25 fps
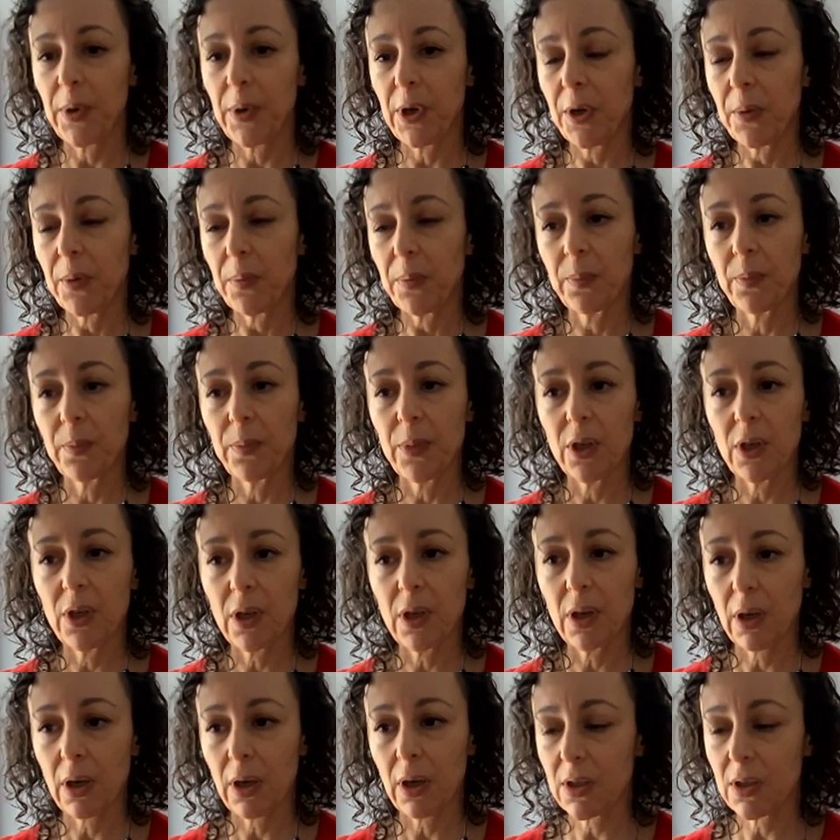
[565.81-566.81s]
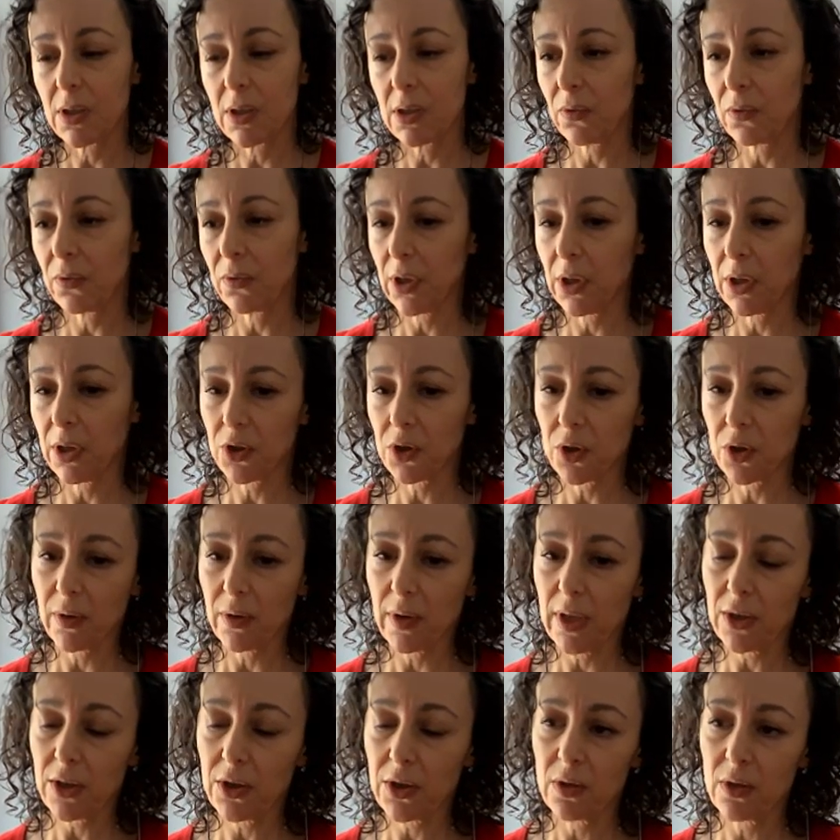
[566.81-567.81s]
But because of the
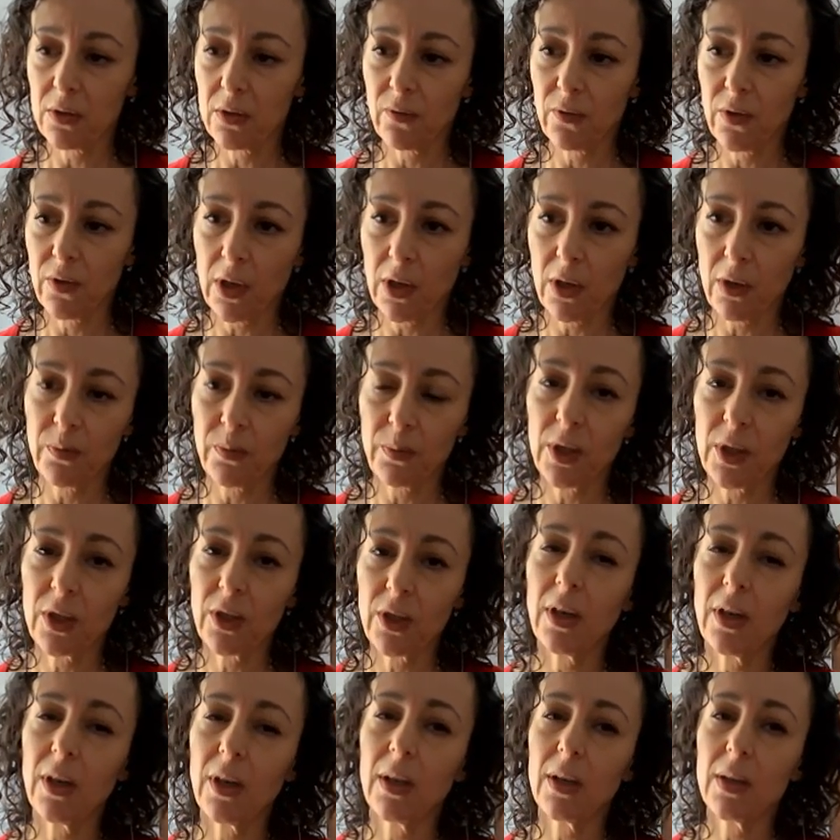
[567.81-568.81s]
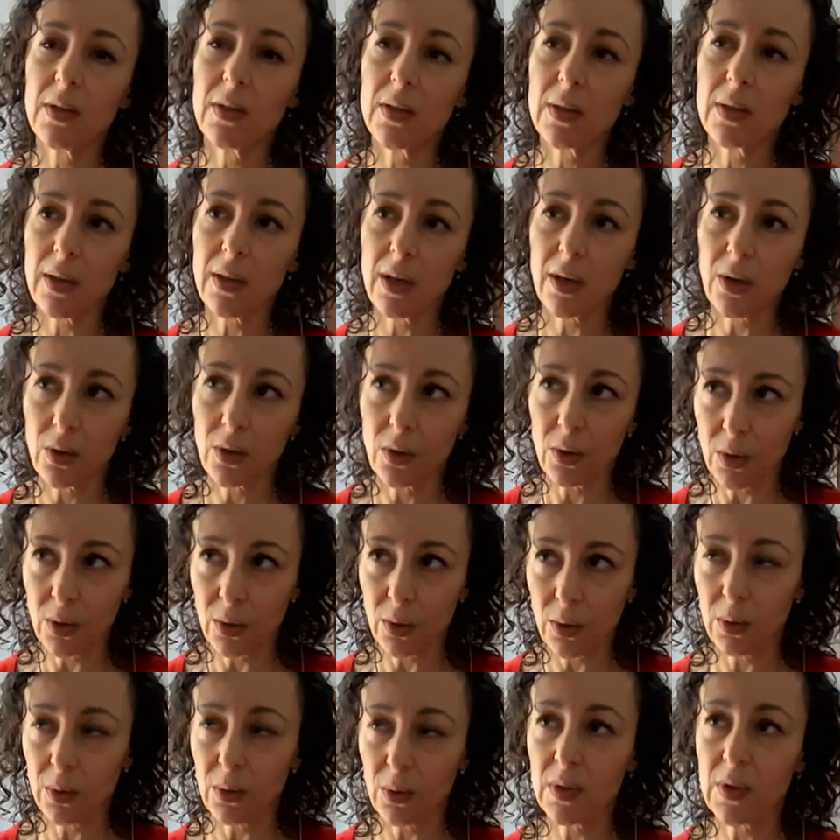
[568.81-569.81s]
interaction involved, because our
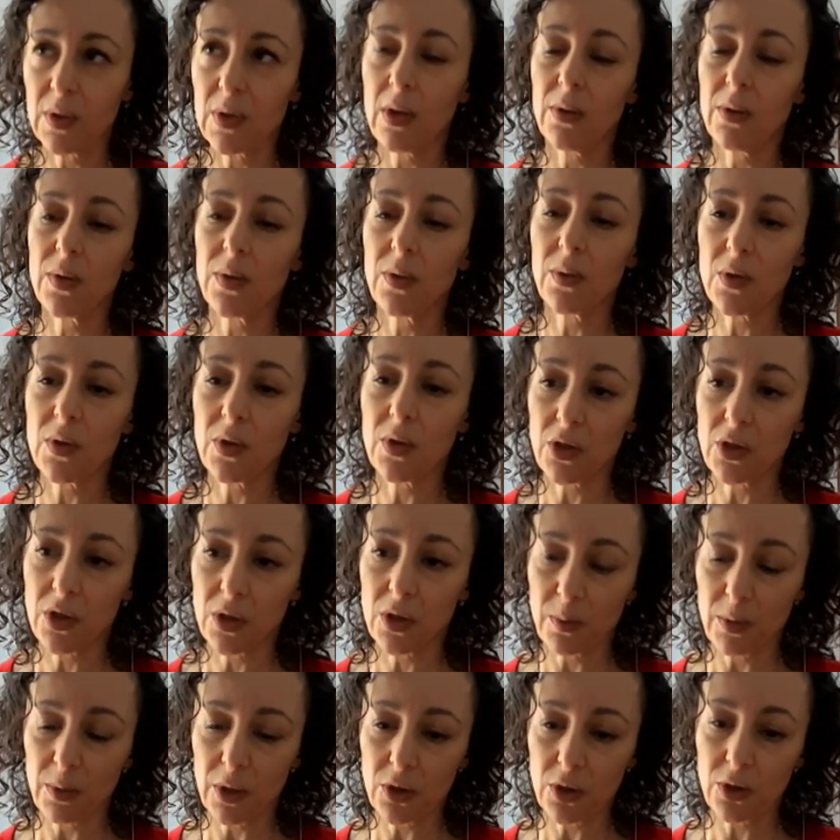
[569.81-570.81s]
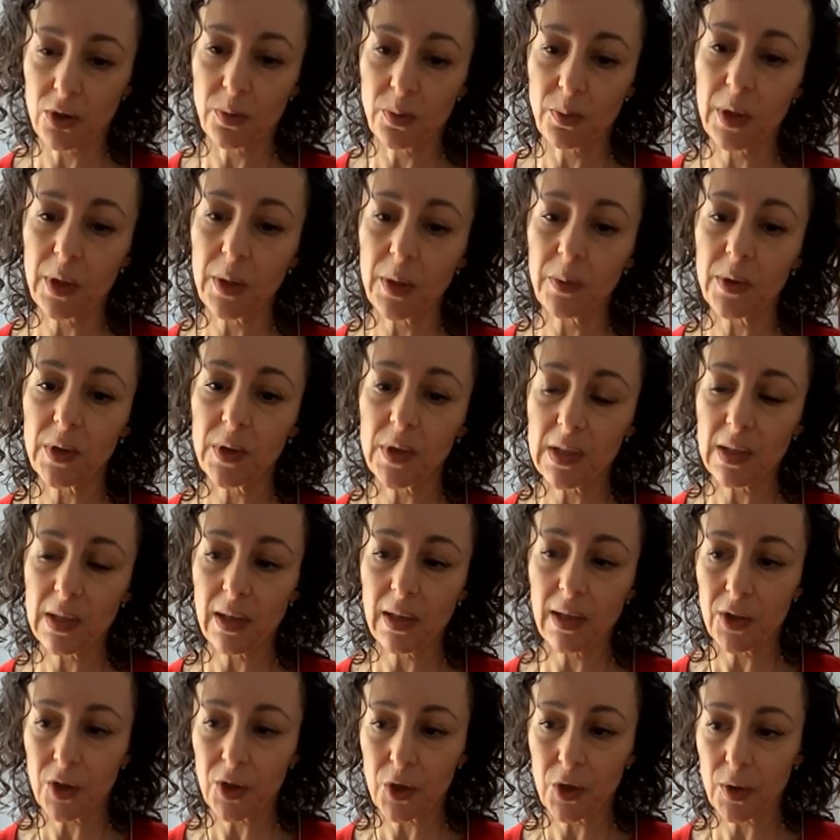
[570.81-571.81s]
goal is also to just make sure people
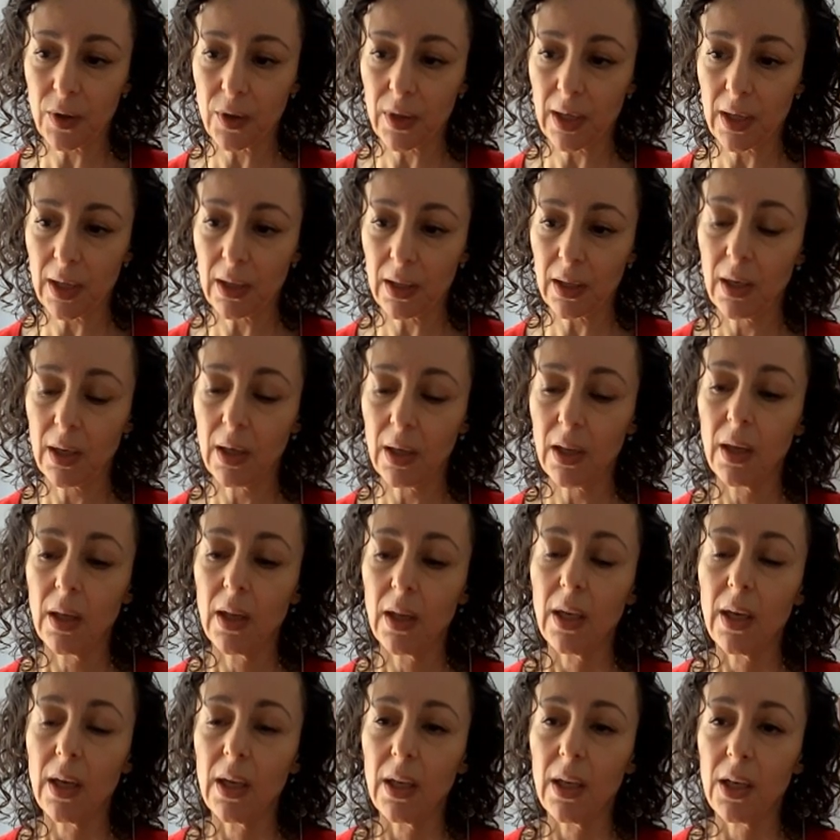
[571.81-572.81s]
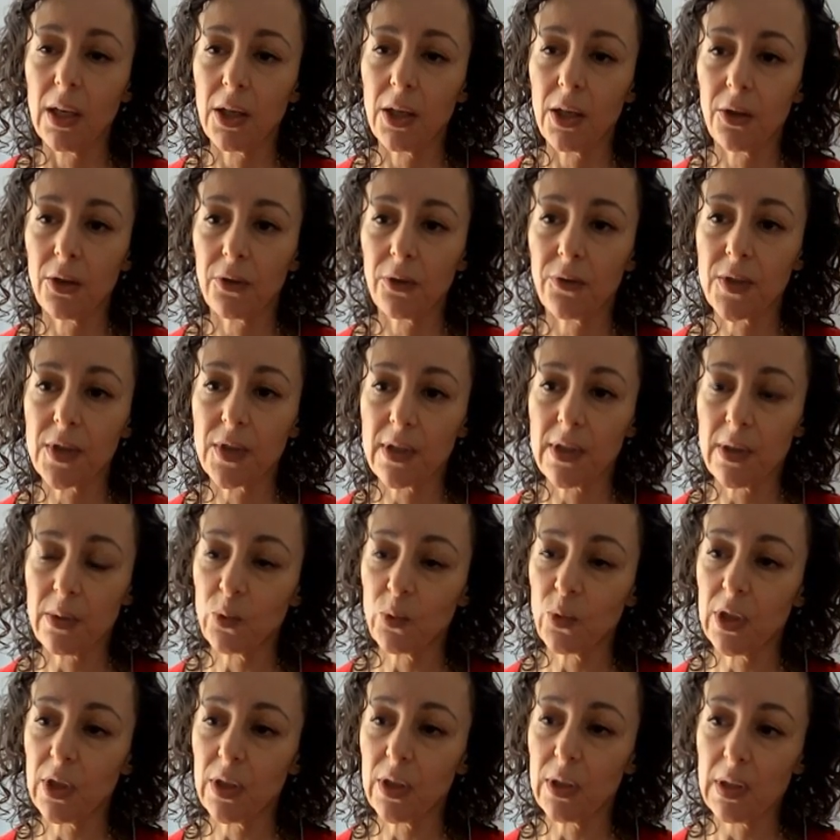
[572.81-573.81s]
stay on track, if
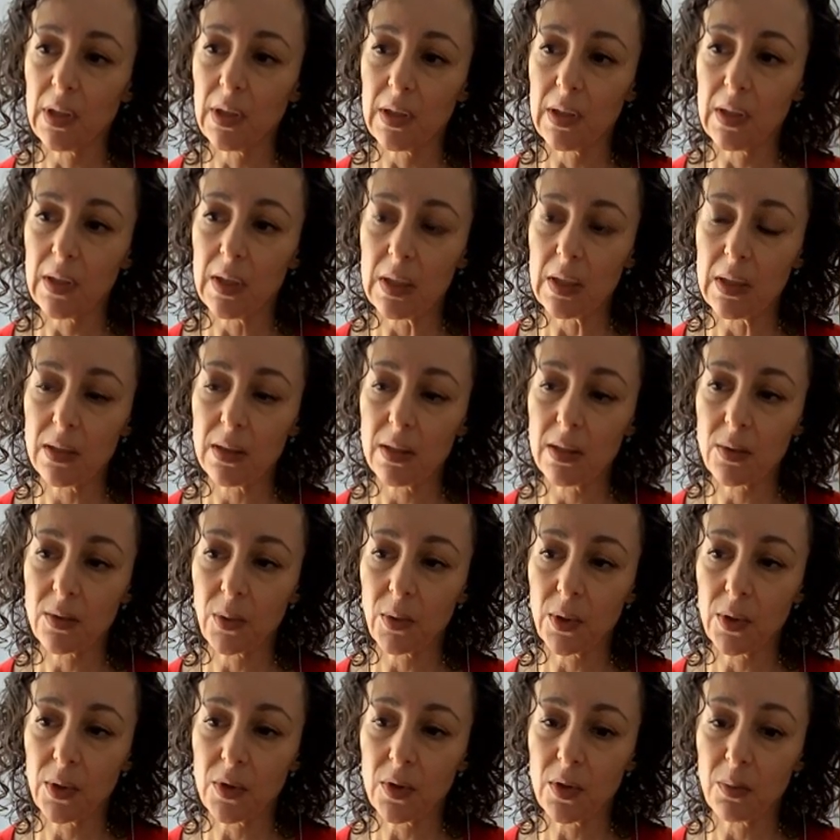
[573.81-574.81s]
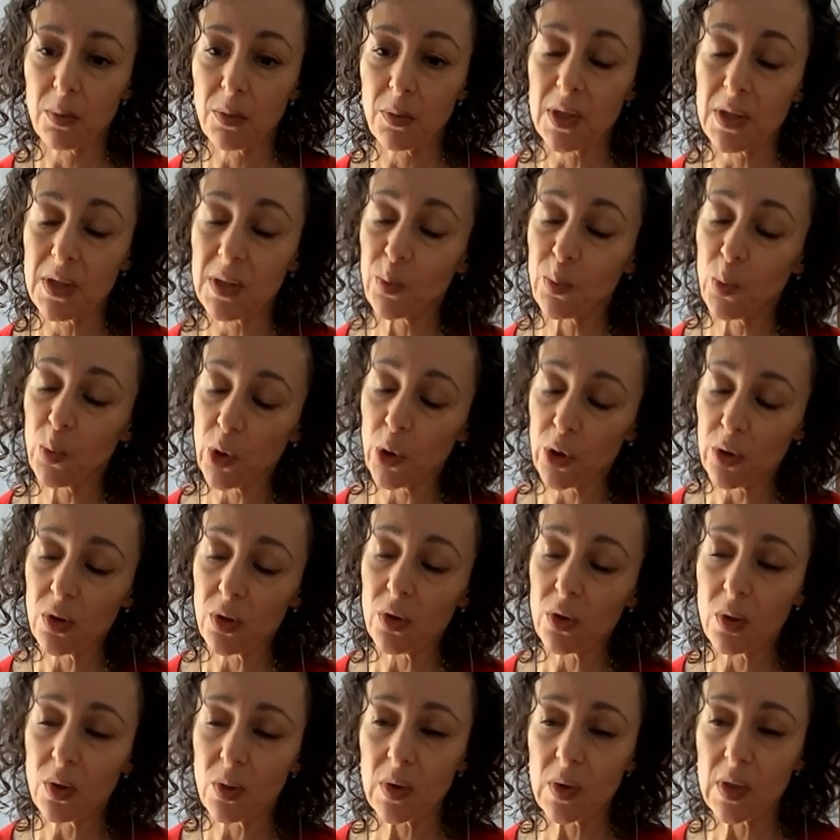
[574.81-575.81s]
someone is going to miss more
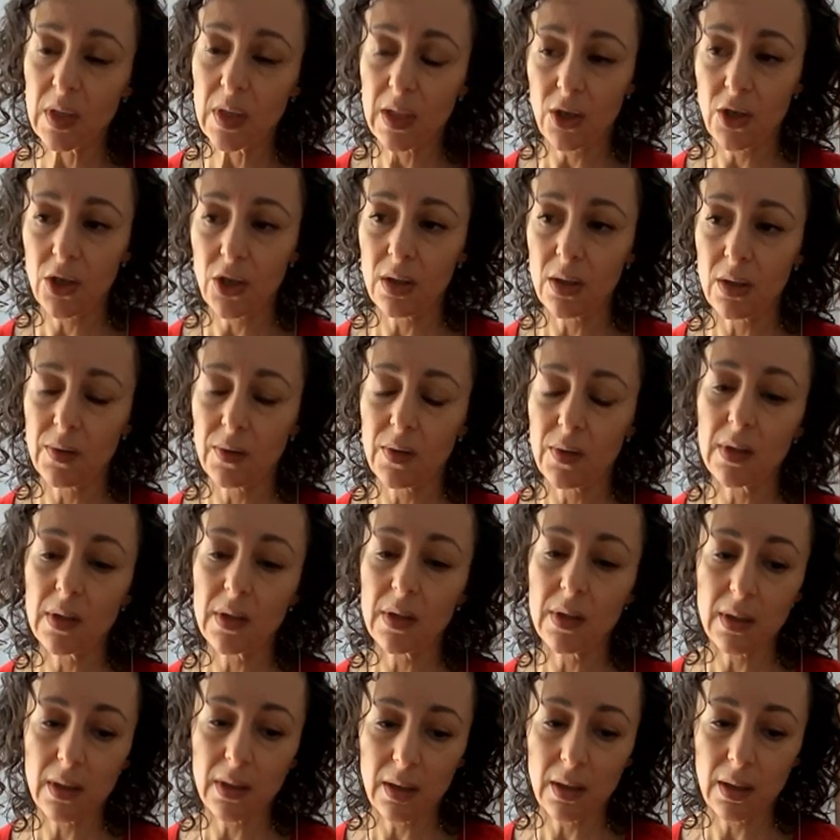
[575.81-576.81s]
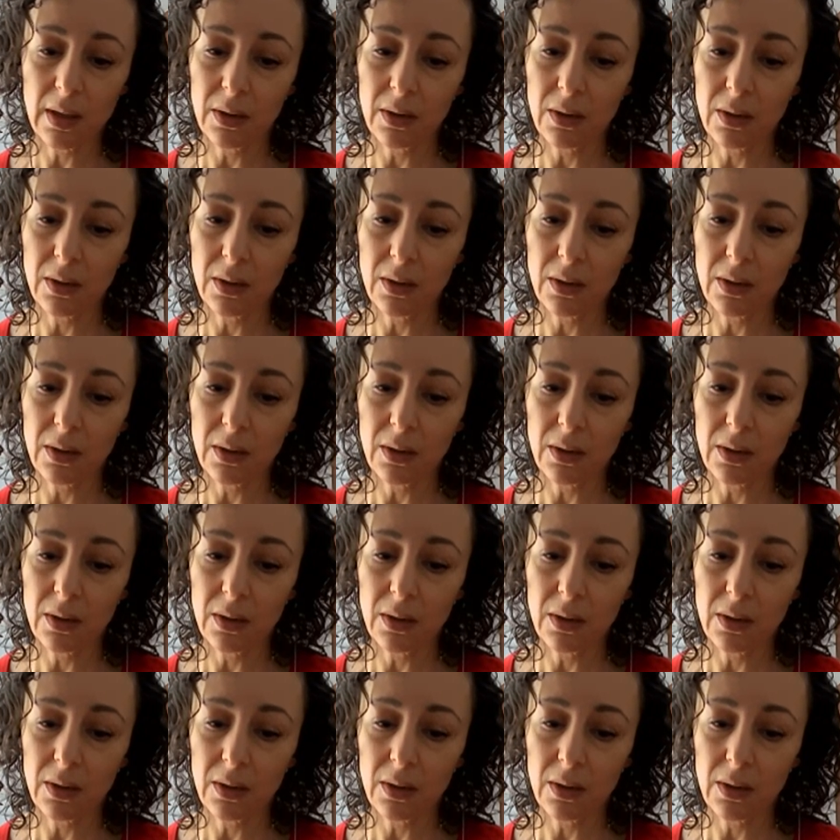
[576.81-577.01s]
than 2 sessions,